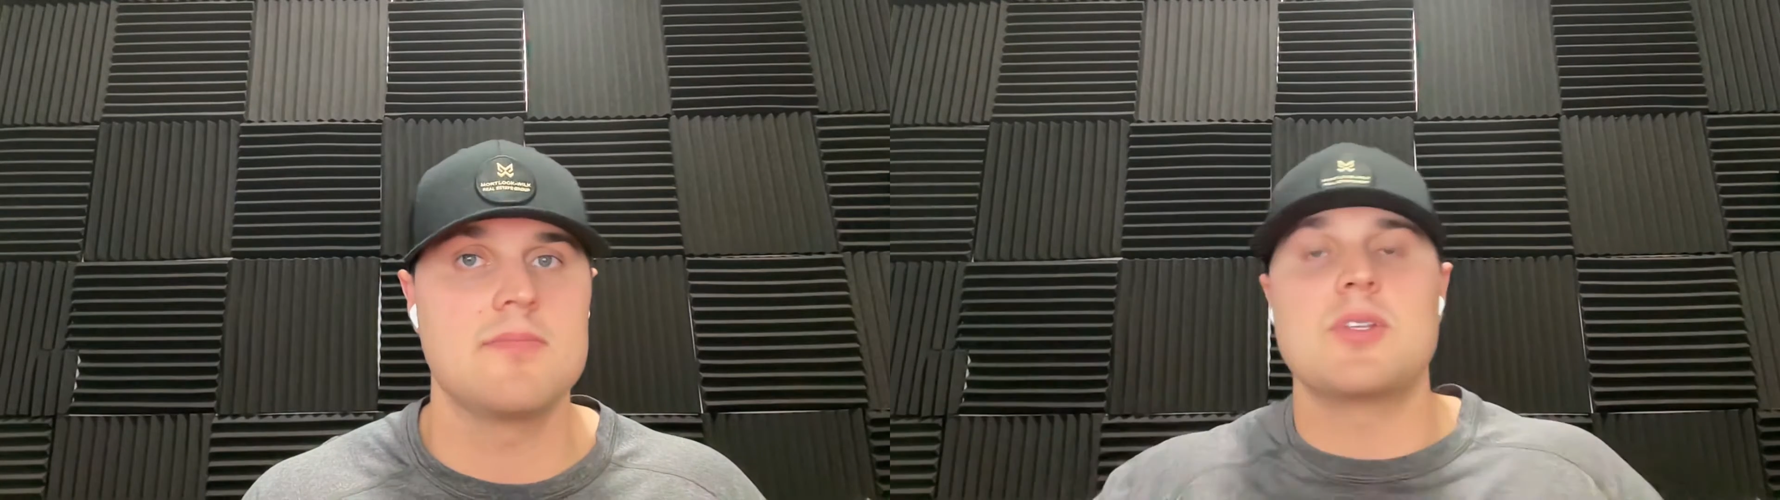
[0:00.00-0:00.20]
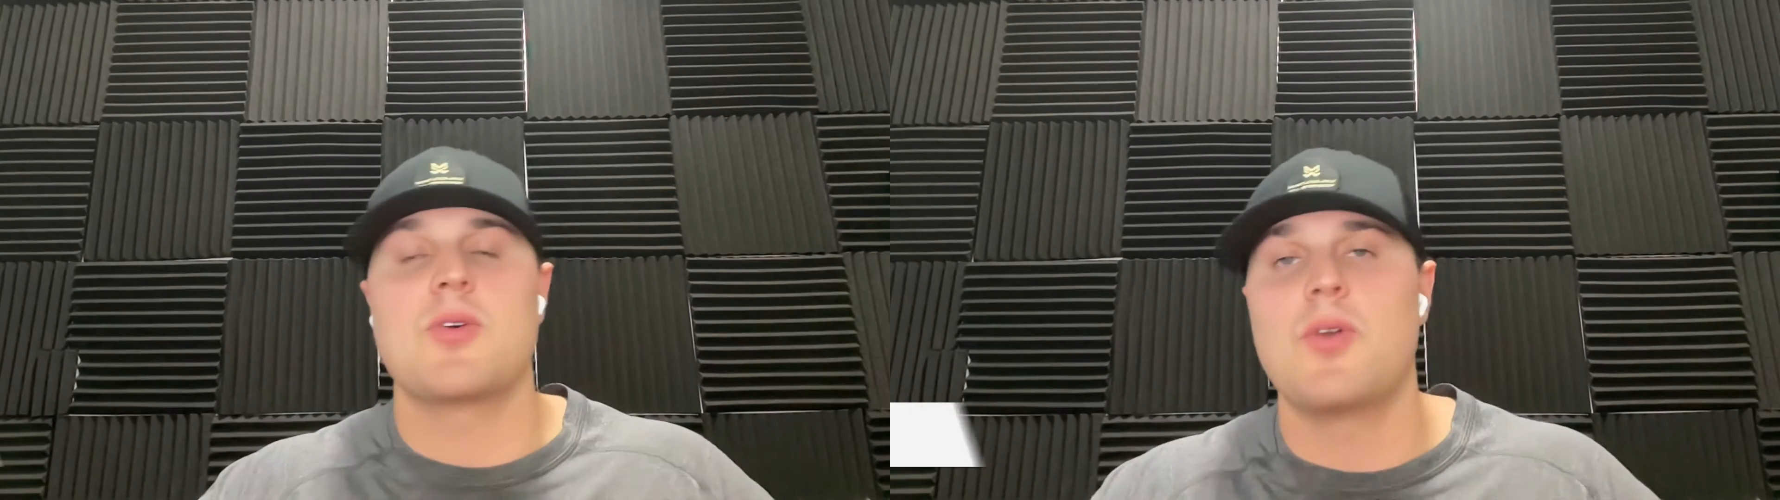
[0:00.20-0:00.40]

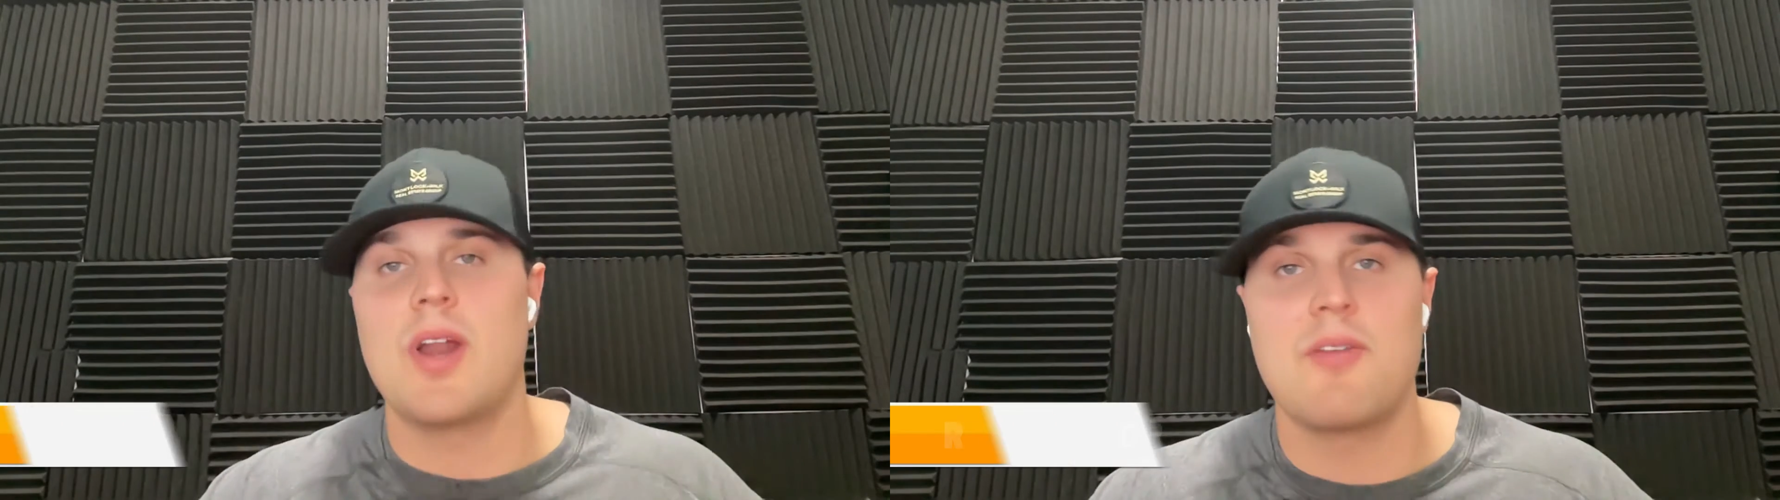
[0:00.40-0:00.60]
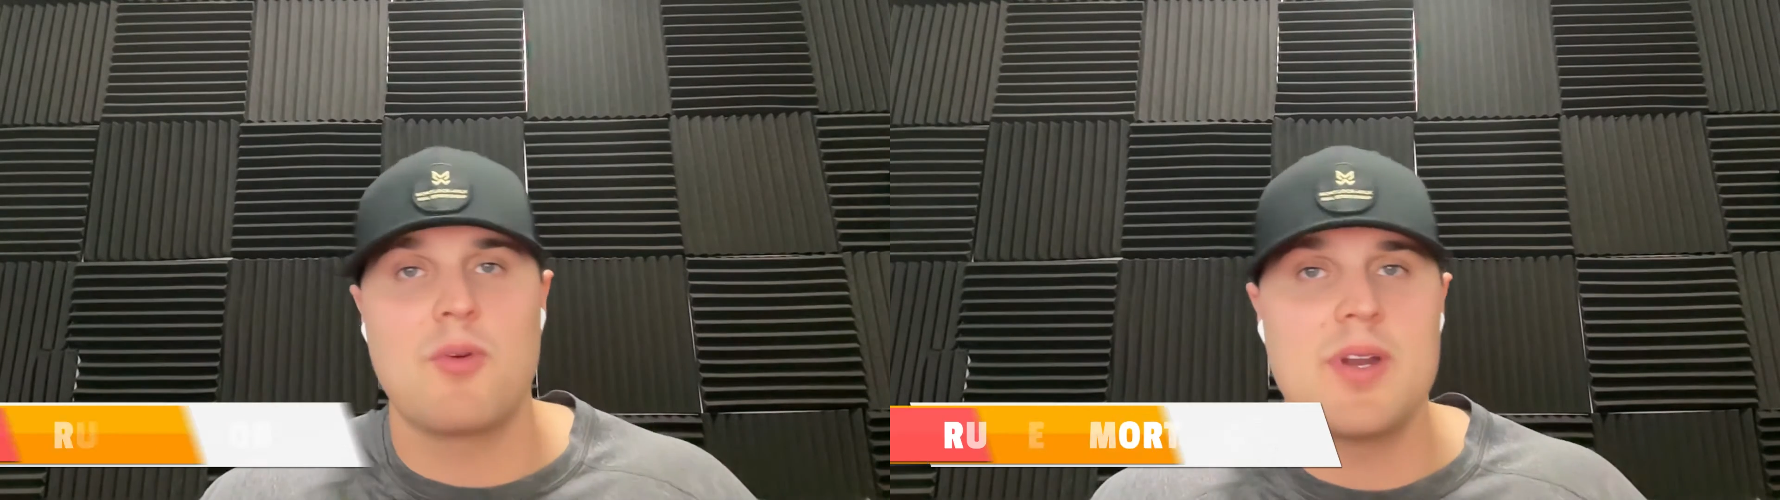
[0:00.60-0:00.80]
What's going on,
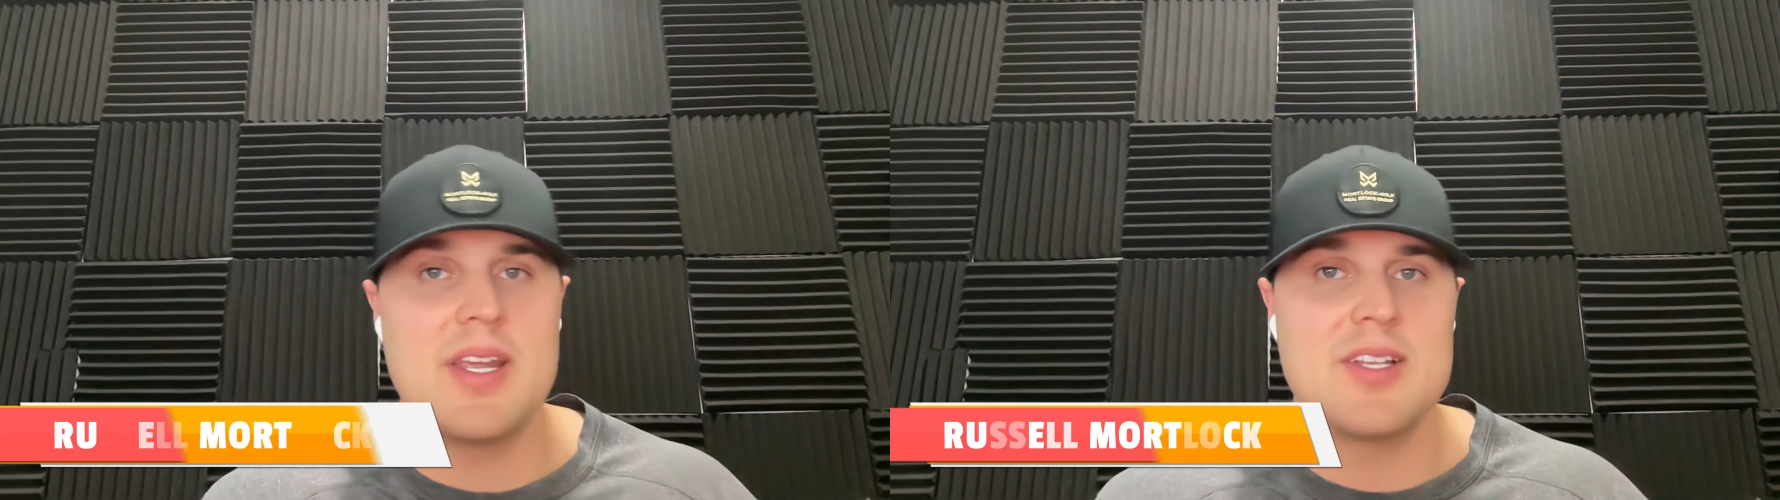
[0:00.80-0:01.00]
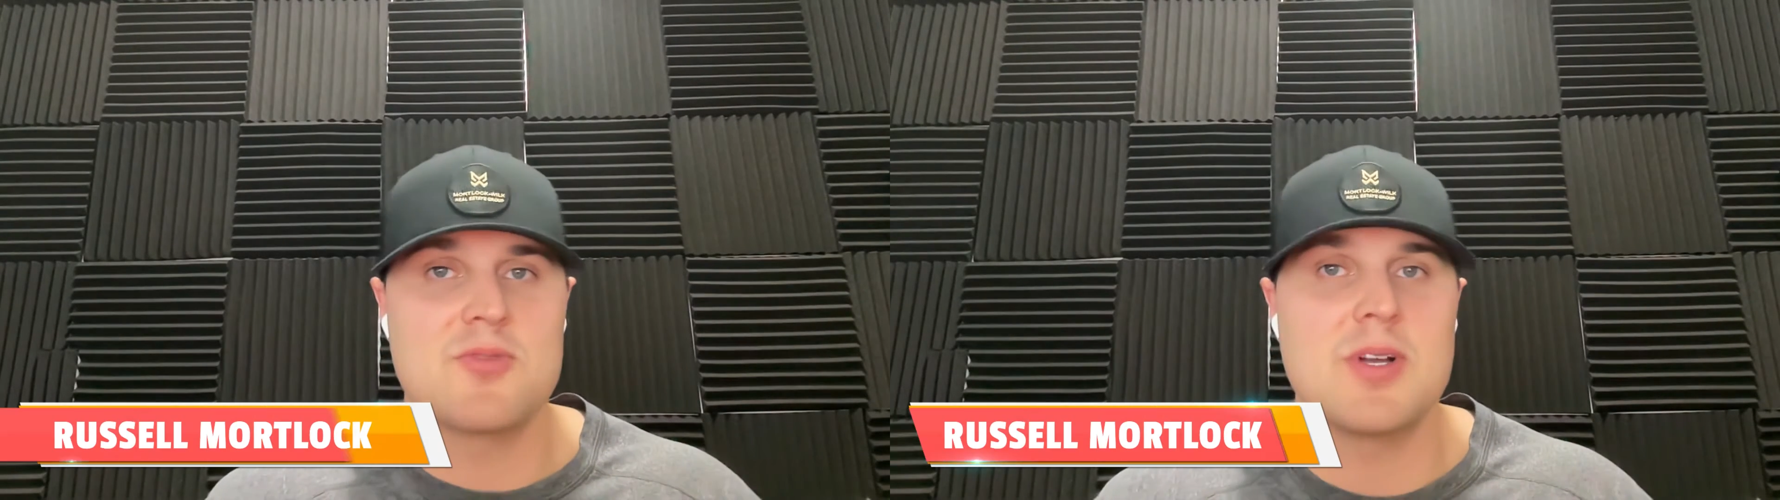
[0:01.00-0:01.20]
everyone?
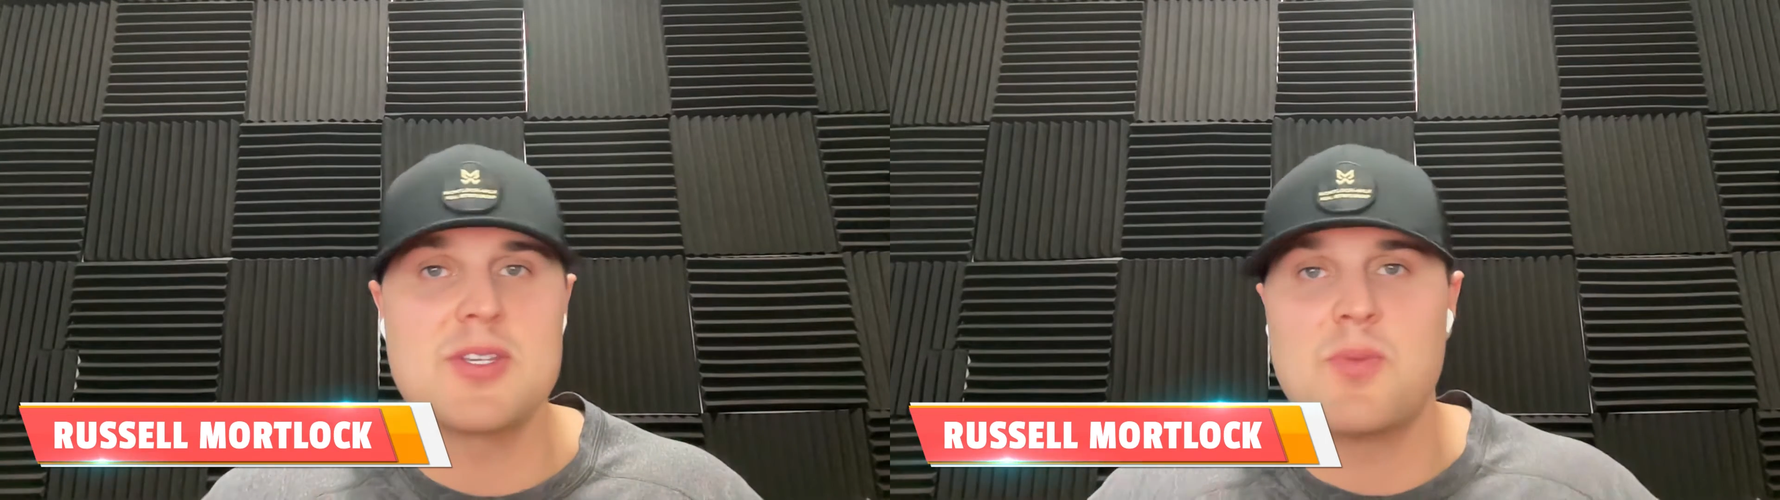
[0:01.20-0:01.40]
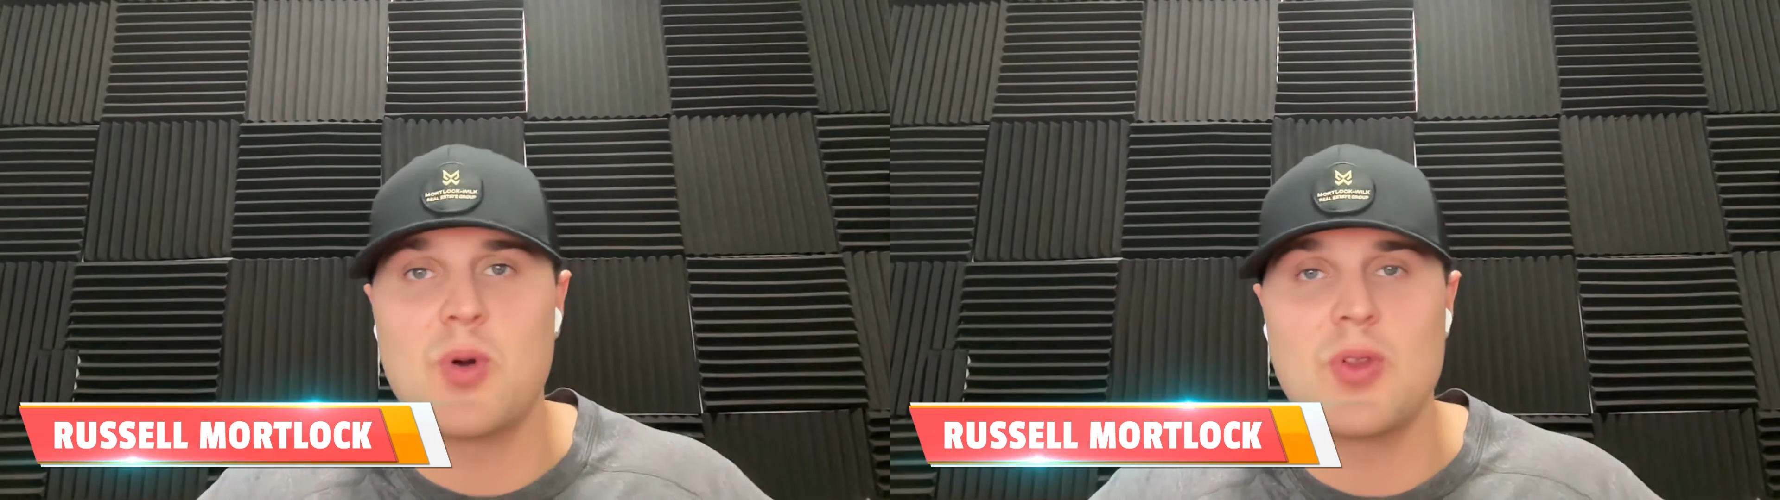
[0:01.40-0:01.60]
It's
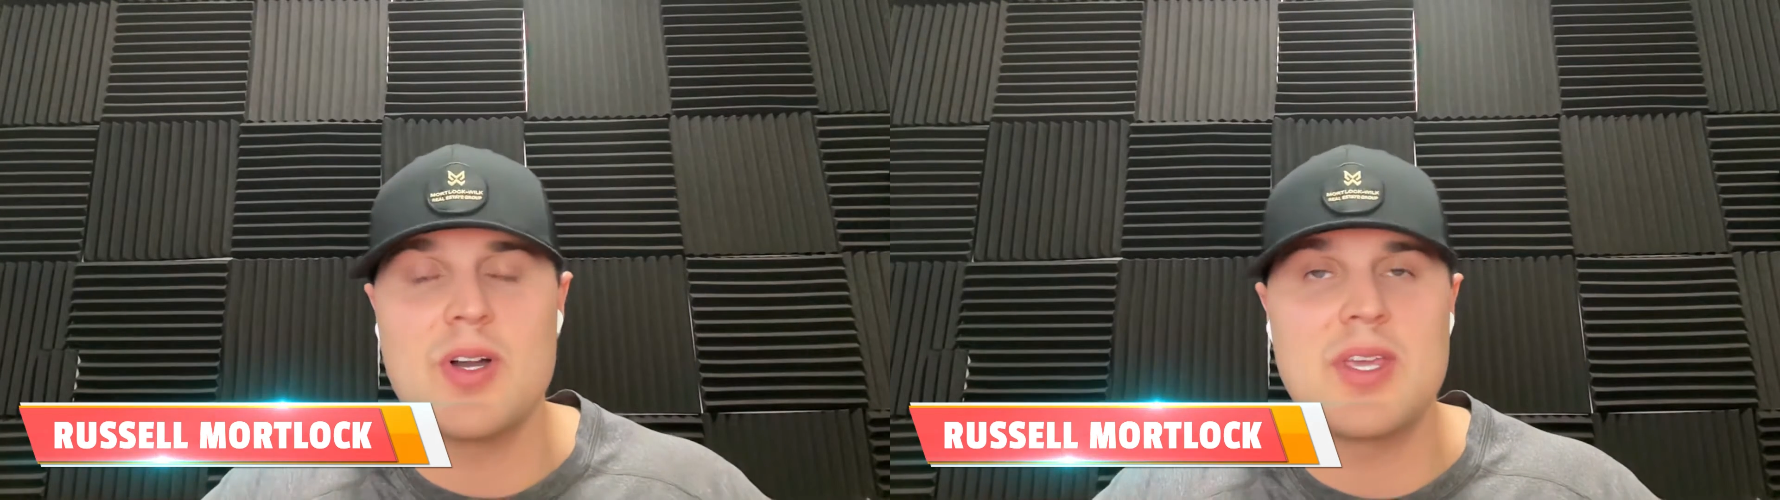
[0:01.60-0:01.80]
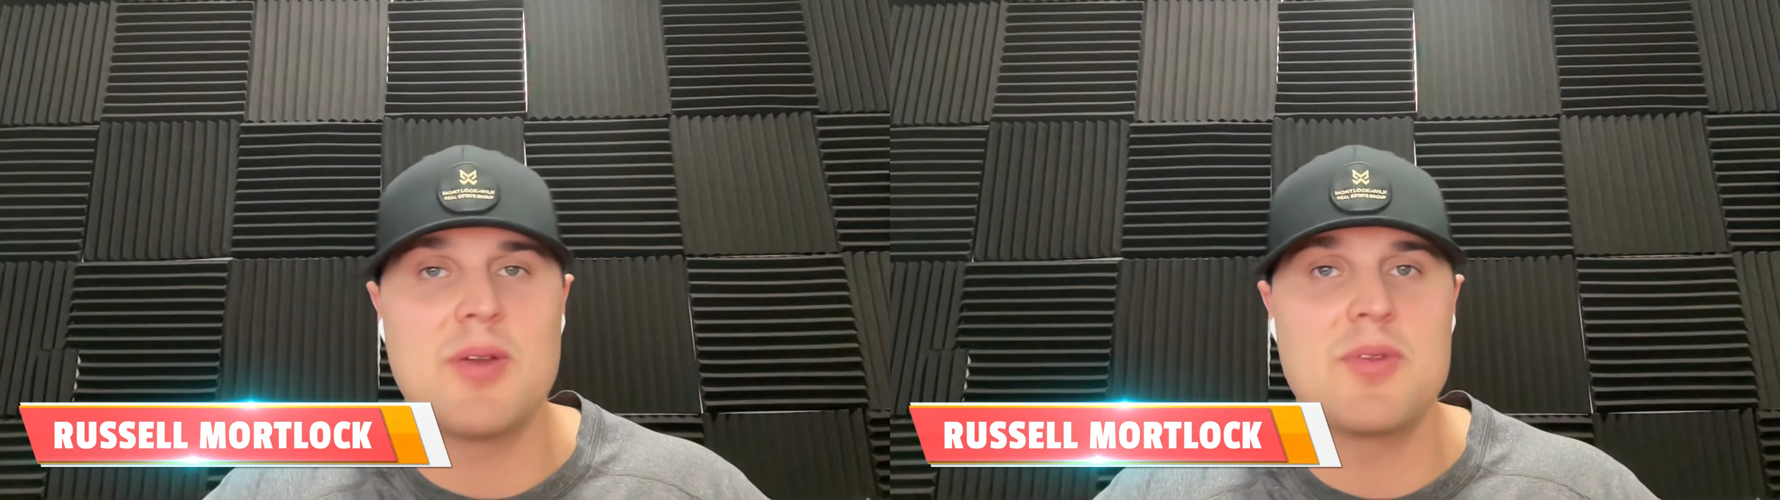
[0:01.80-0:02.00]
Russell
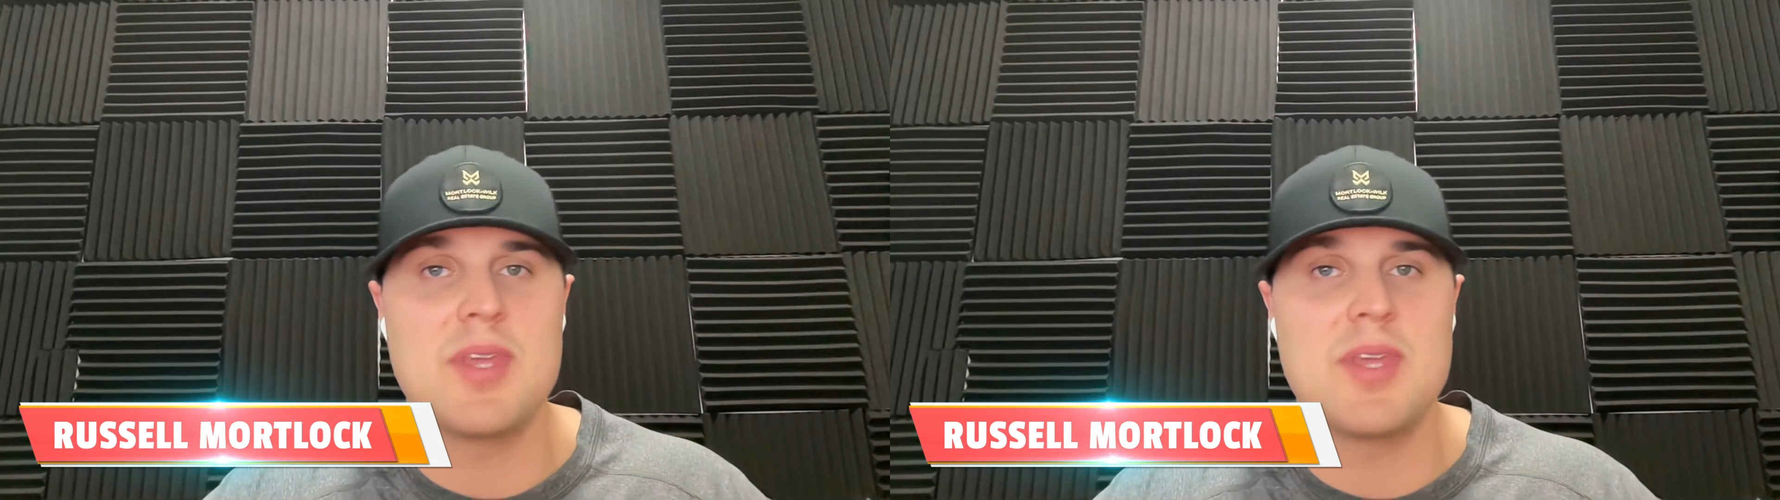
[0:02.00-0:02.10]
Mortlock here with